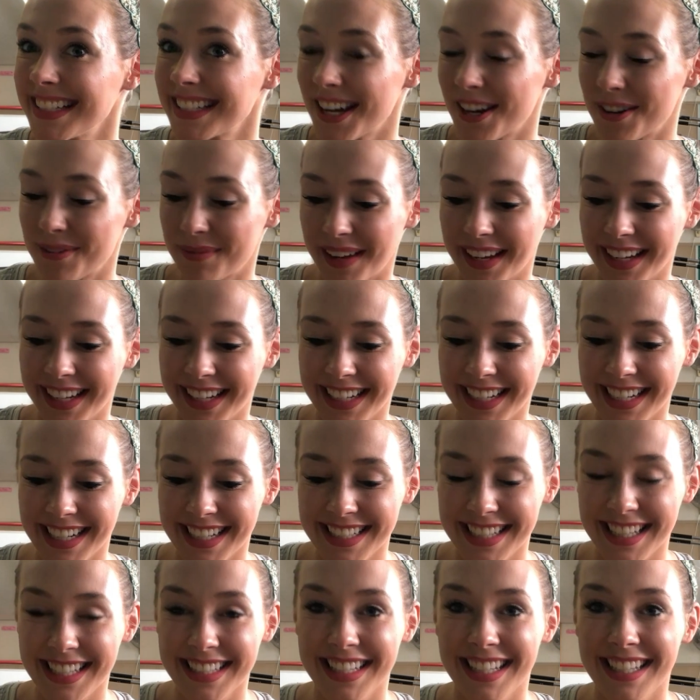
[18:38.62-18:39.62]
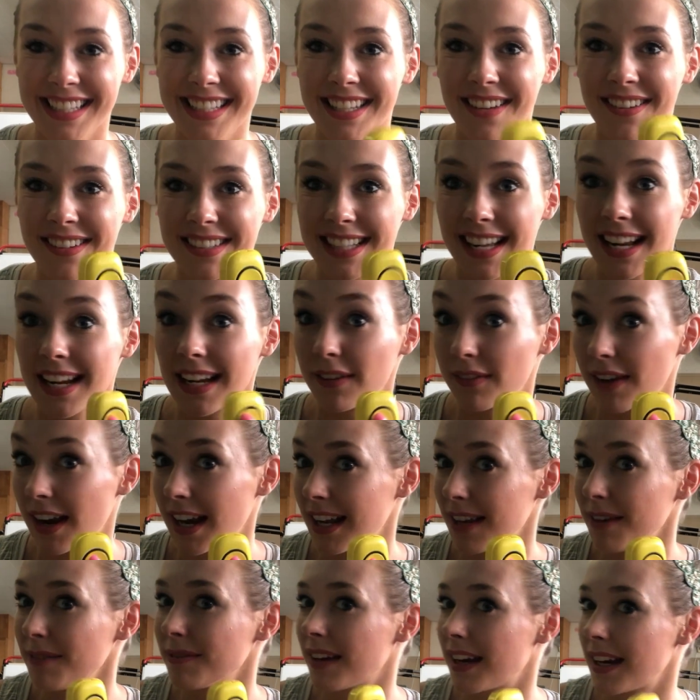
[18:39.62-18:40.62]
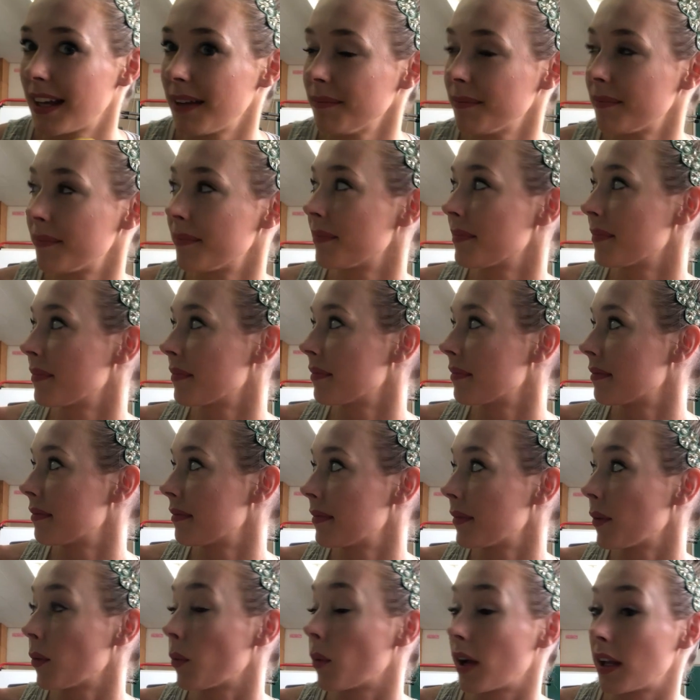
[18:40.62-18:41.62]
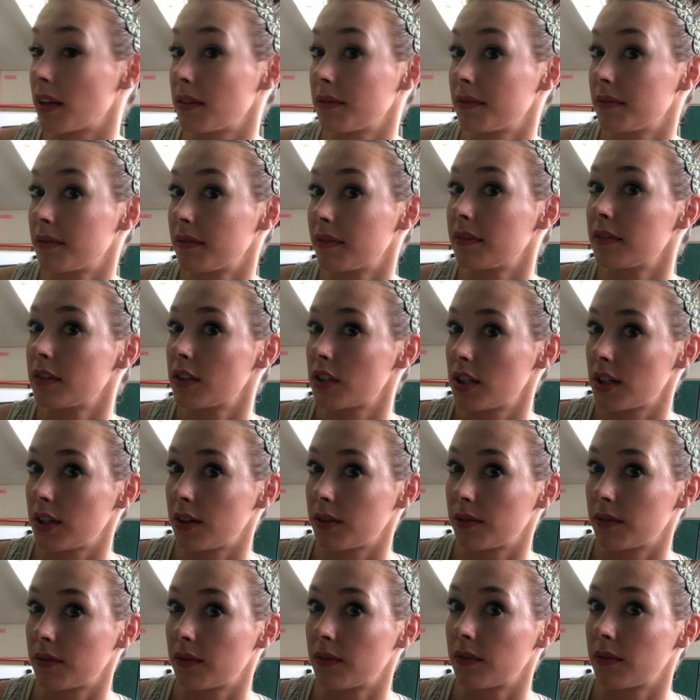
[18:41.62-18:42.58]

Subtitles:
Oh my goodness, this is so exciting. Ready? 1, 2, 3.